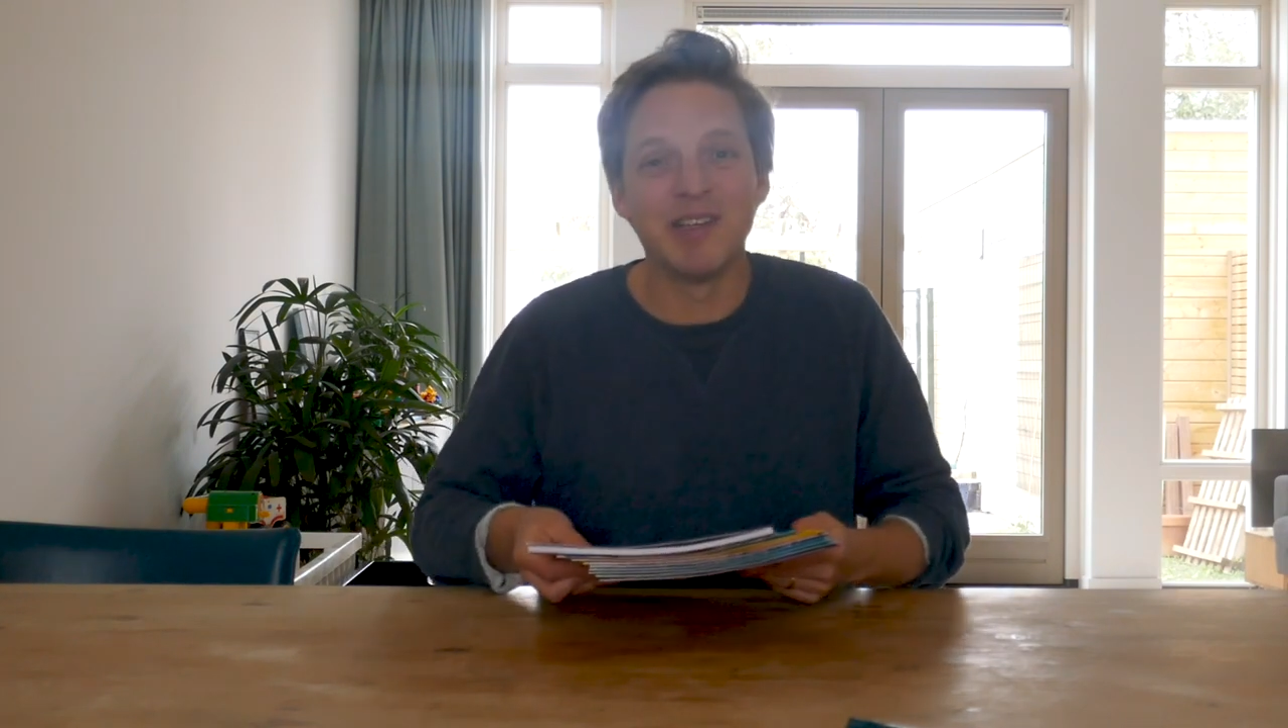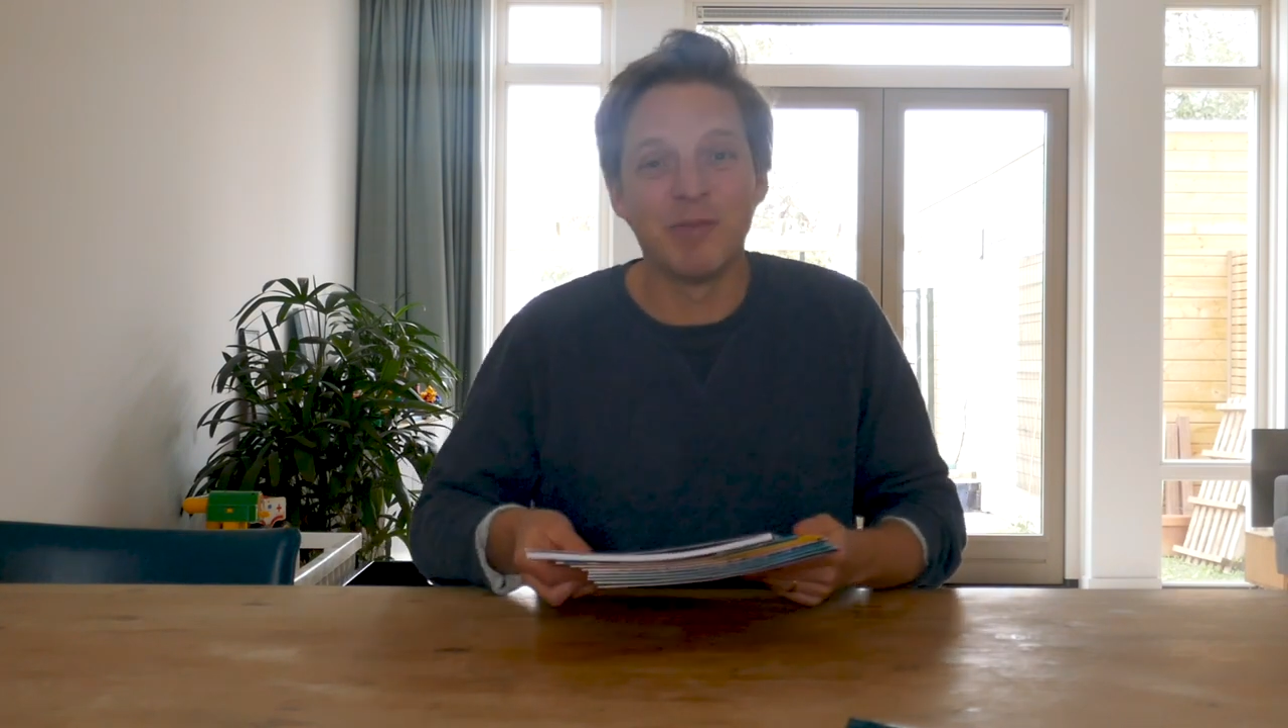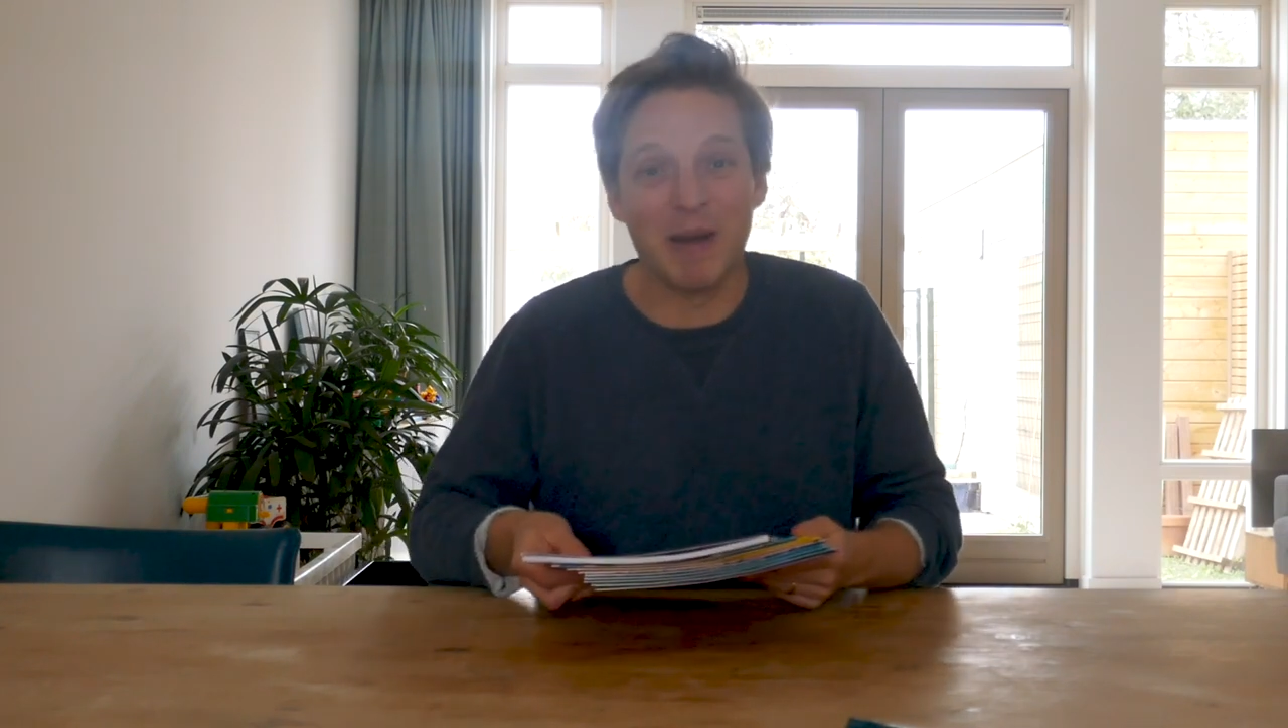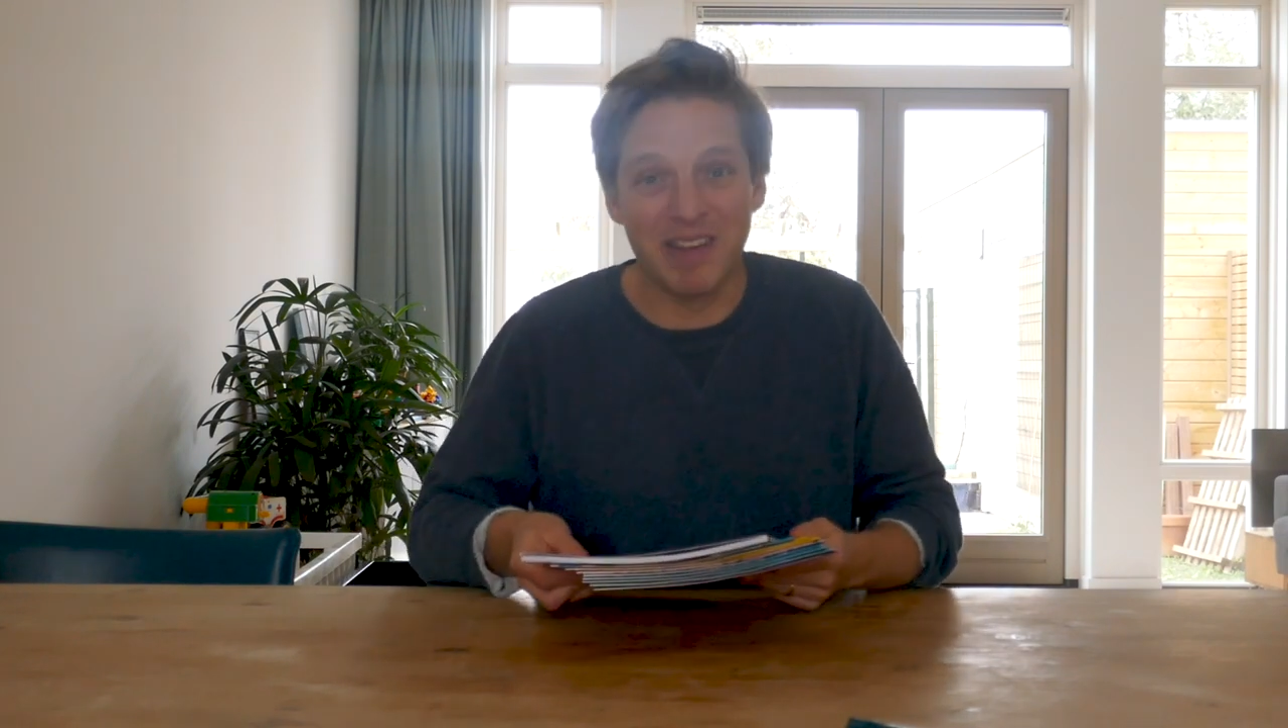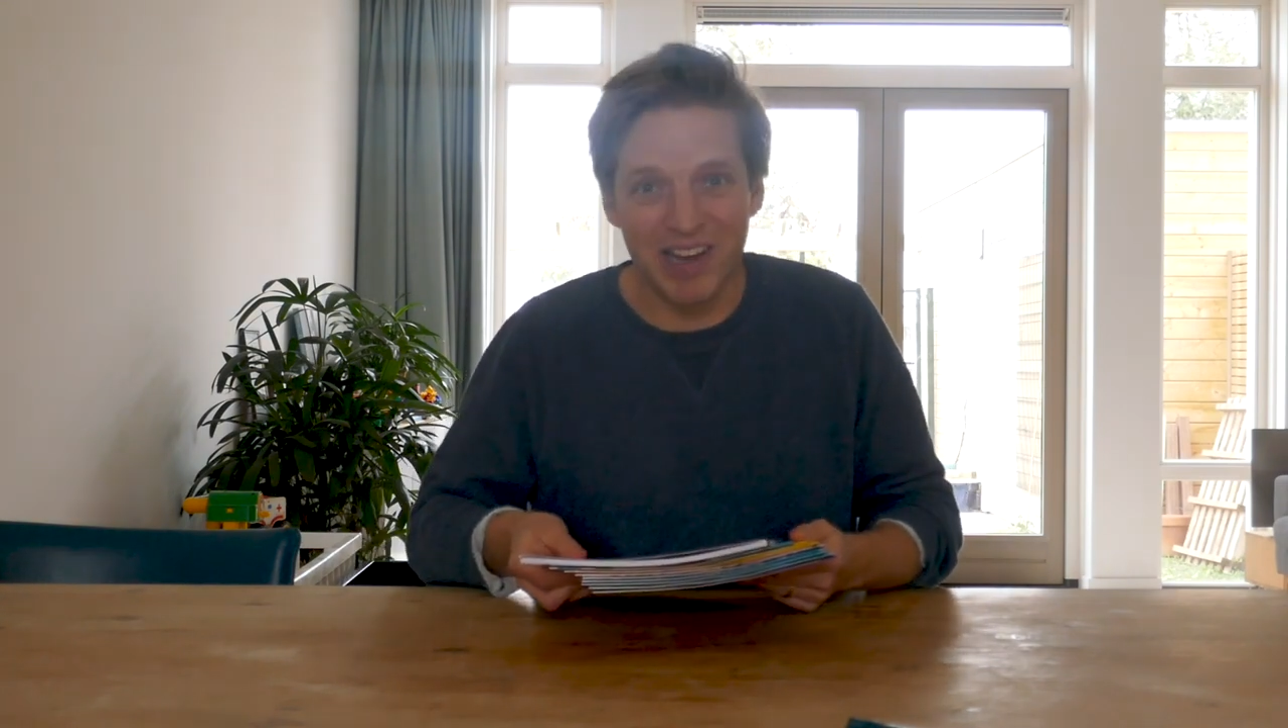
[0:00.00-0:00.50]

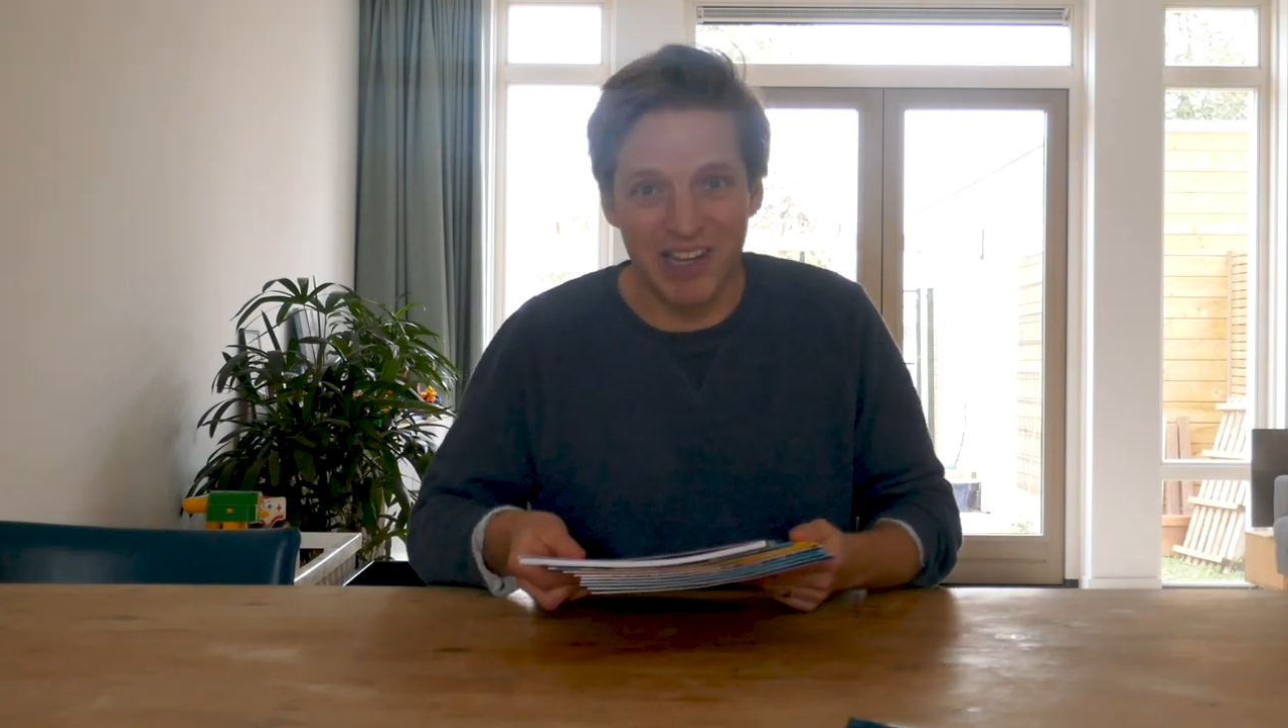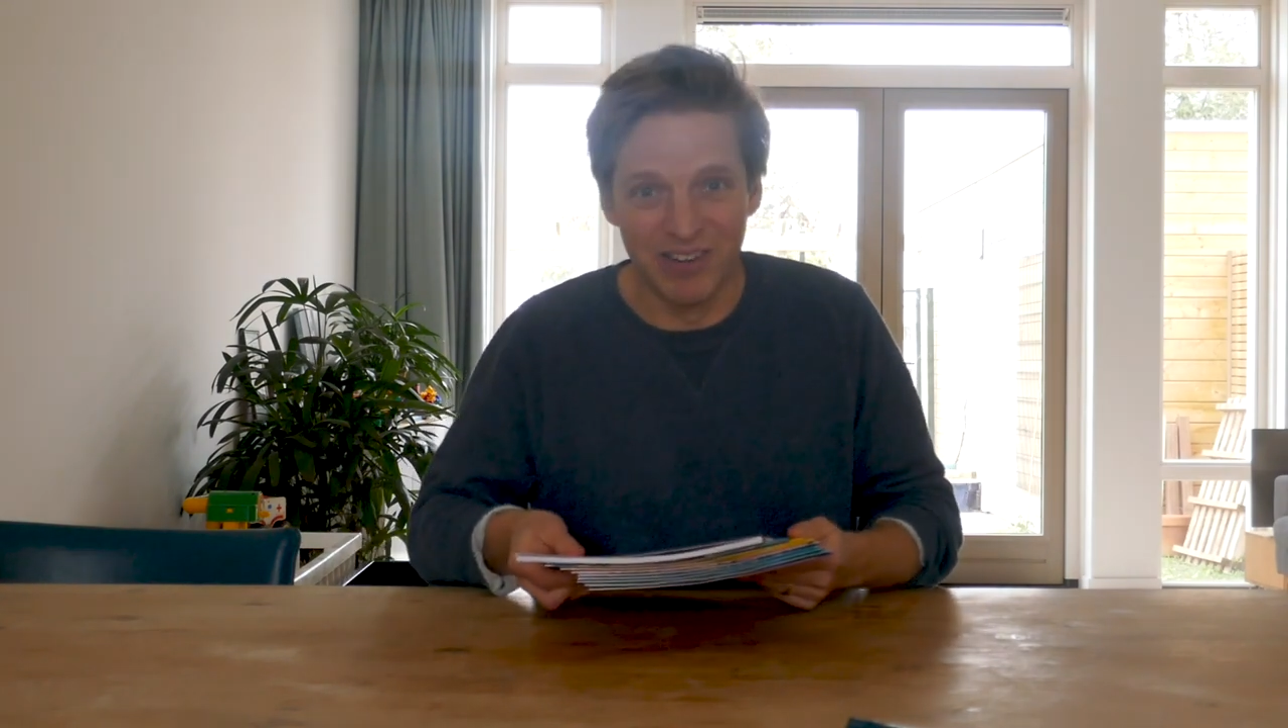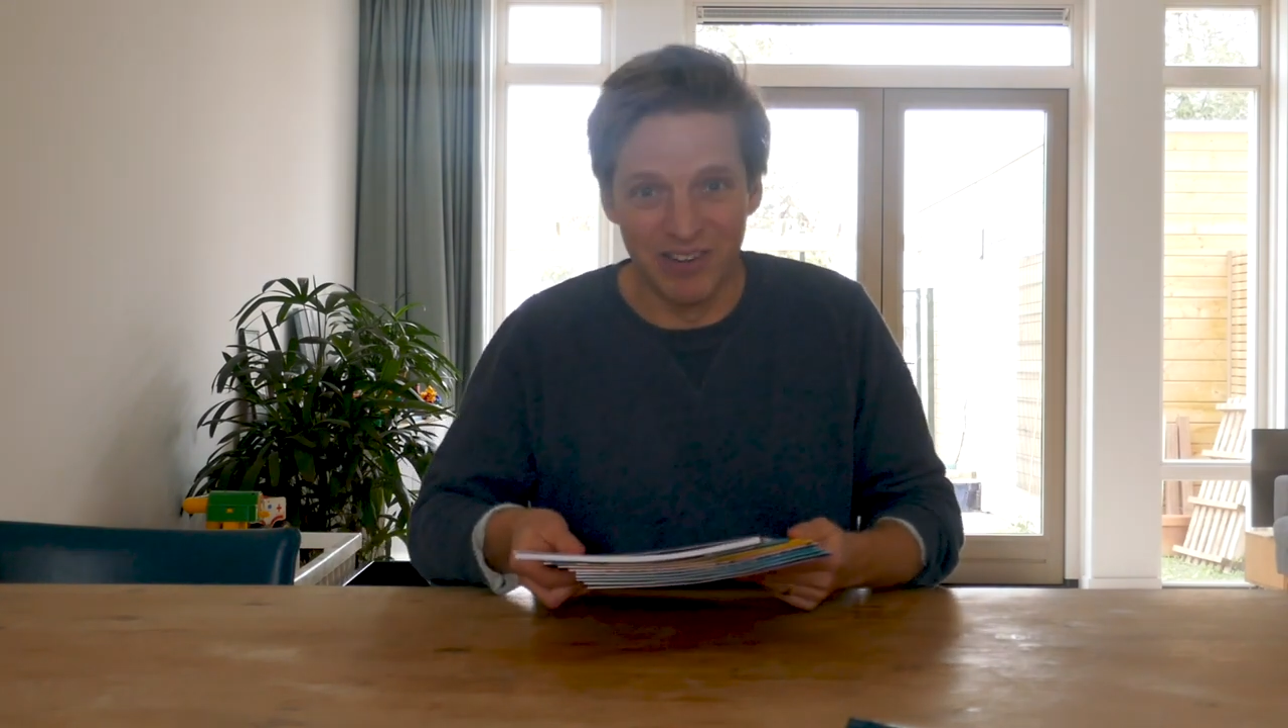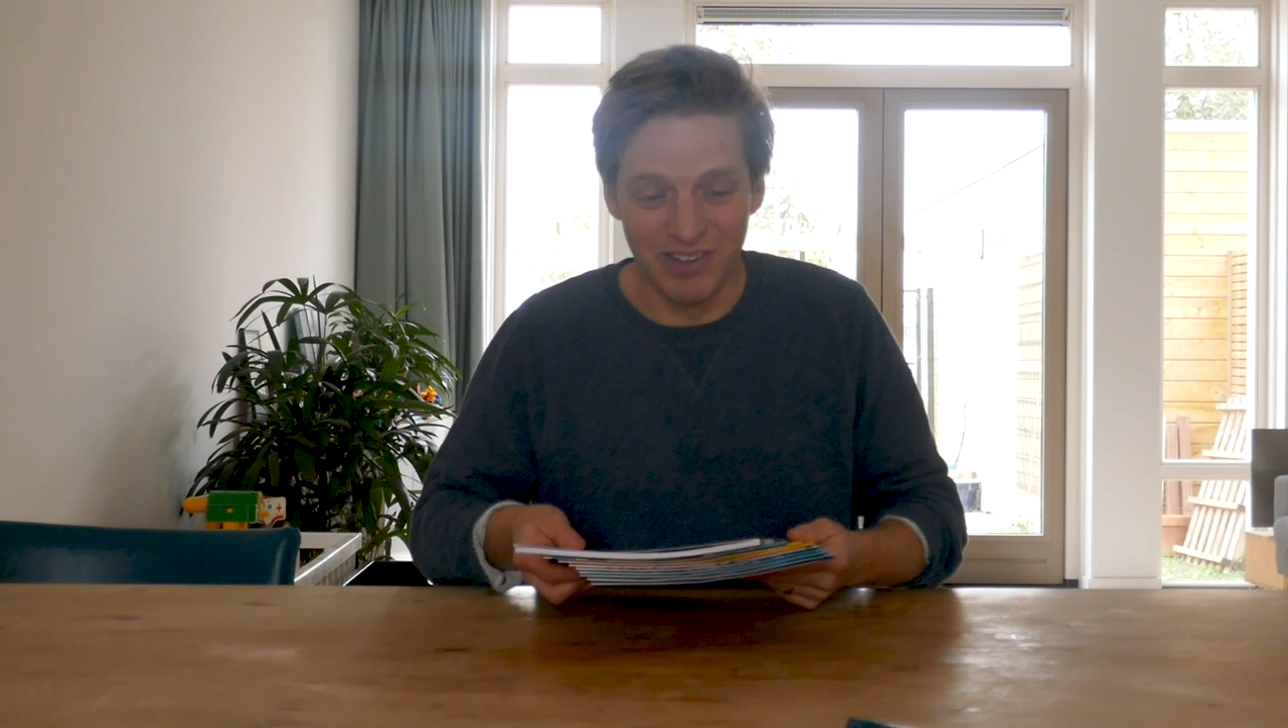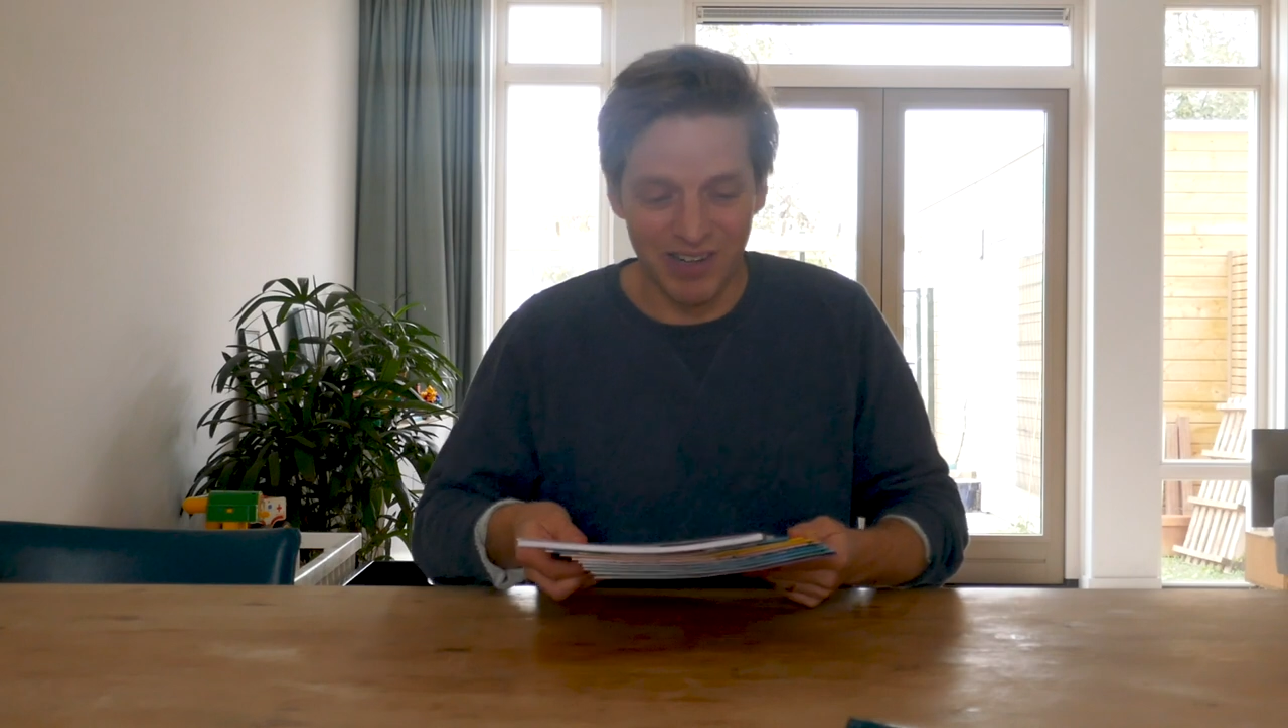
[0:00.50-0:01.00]

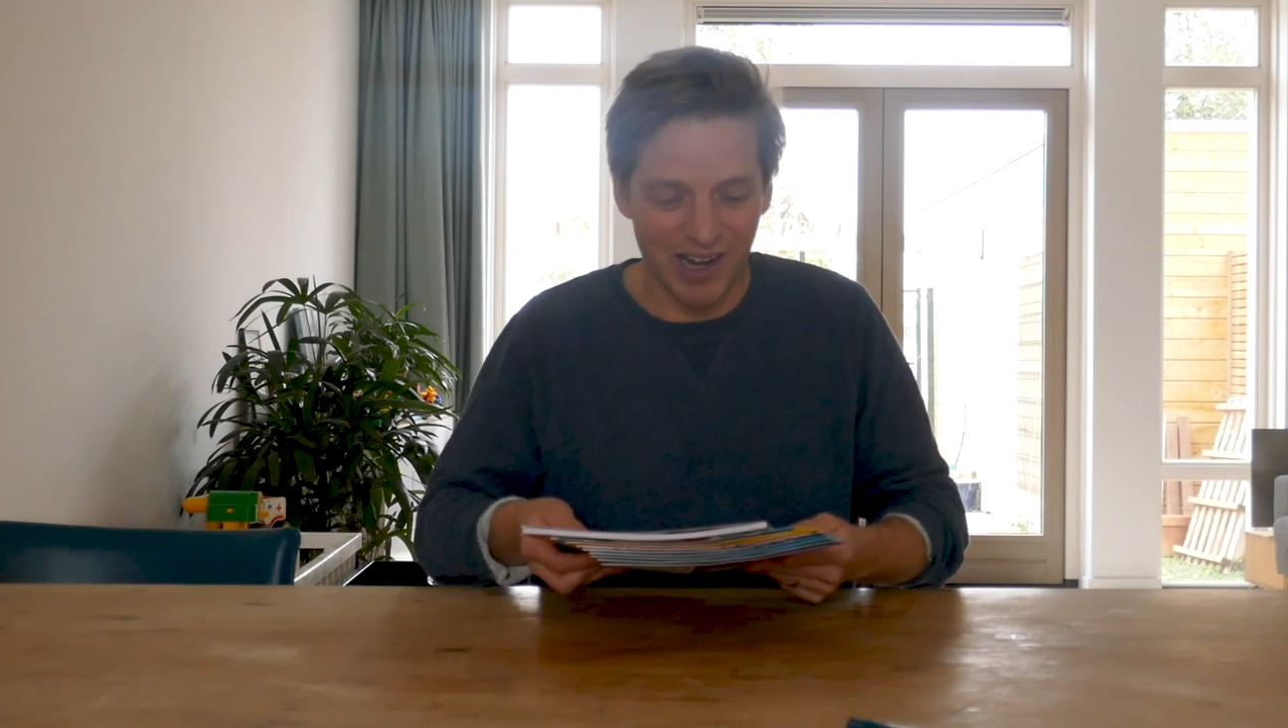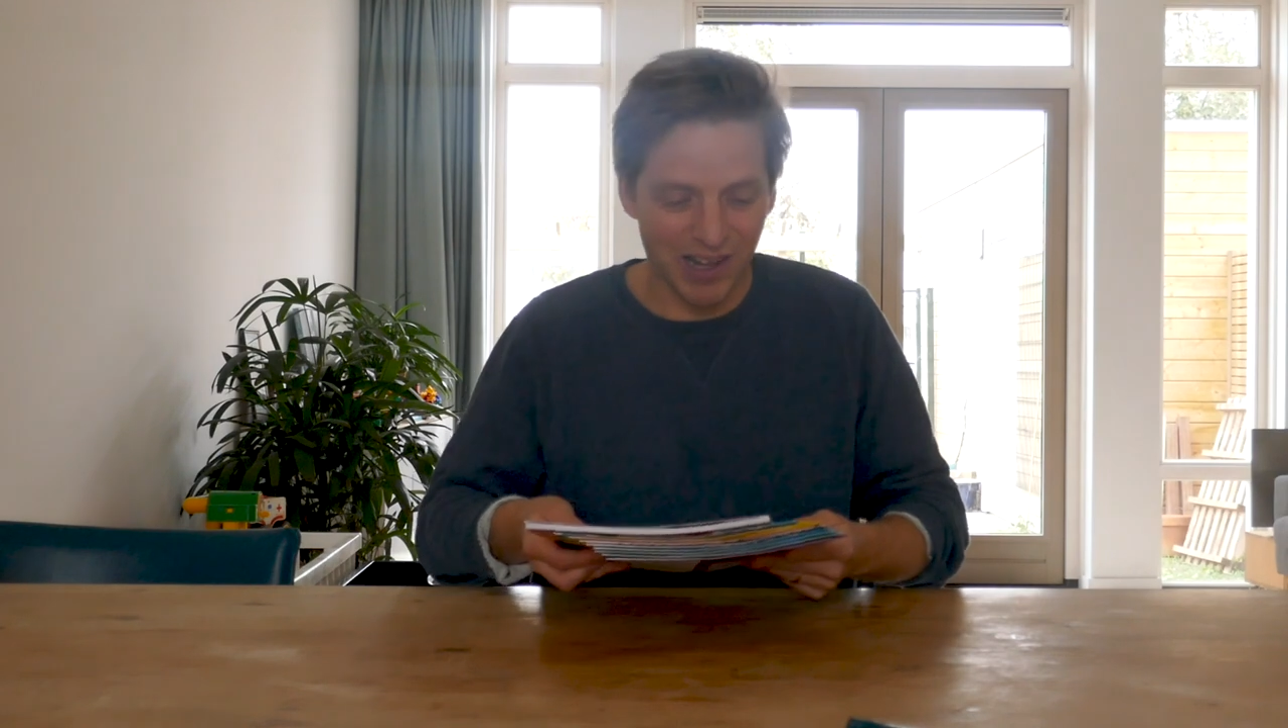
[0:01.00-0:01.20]
spectacular,